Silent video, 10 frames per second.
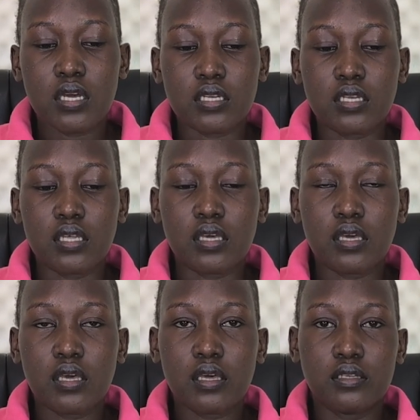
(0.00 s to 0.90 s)
the
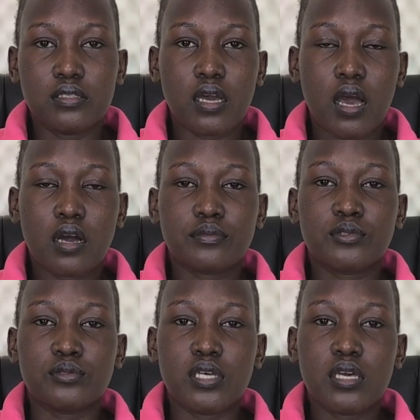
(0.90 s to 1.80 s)
head up
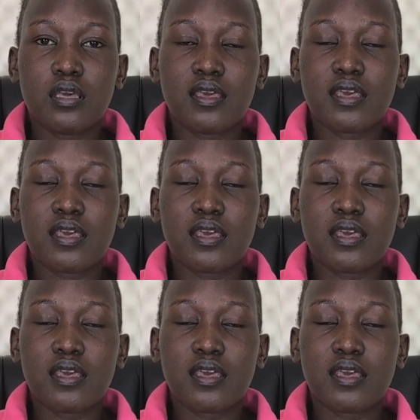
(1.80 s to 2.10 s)
to the